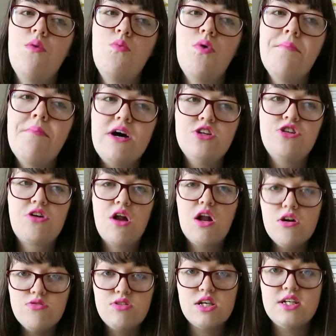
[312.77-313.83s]
were much
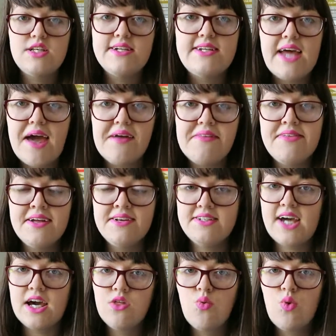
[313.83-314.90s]
closer to death, and
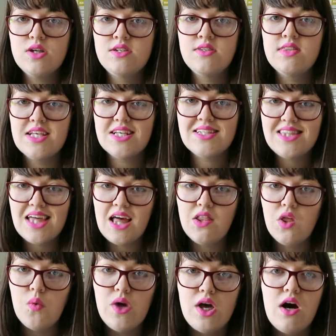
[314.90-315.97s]
death wasn't this thing
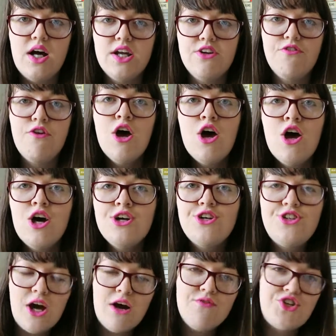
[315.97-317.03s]
that we kind of
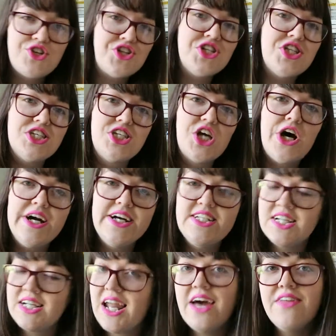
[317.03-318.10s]
shoved to the
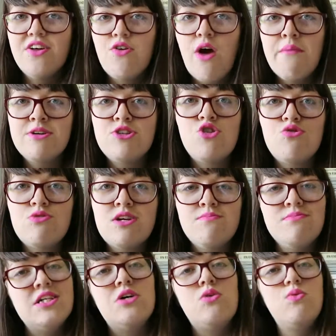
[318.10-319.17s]
side and let the
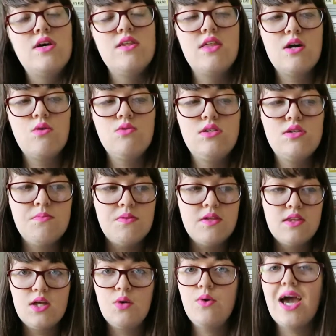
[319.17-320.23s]
crematorium deal with. It was
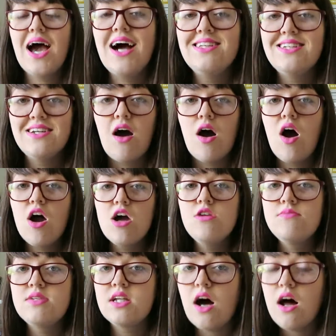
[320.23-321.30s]
something that we had in our
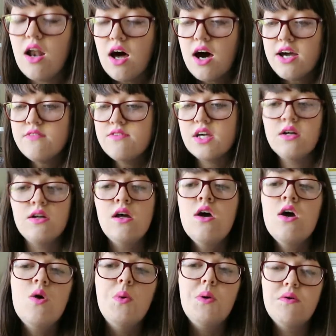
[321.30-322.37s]
homes and our lives, and
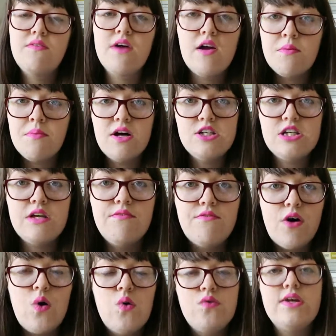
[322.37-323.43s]
we were very much
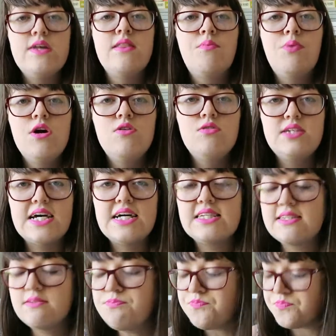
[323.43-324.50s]
involved in the
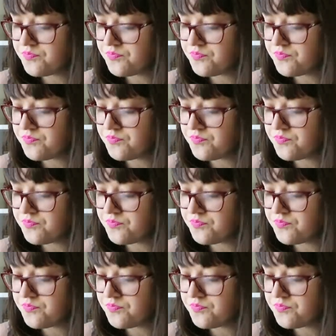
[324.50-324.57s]
process.